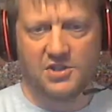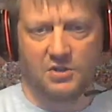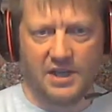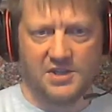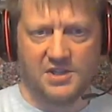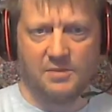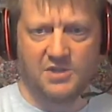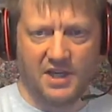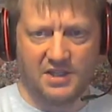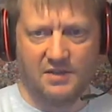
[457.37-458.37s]
on that
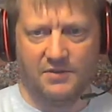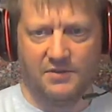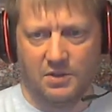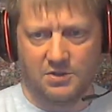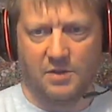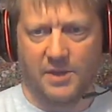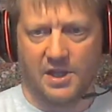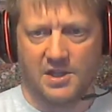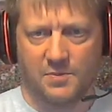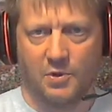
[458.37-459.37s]
subject, and I think you're trying to make
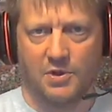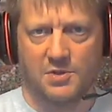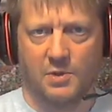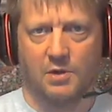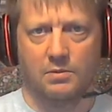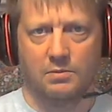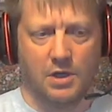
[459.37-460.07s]
this point as well,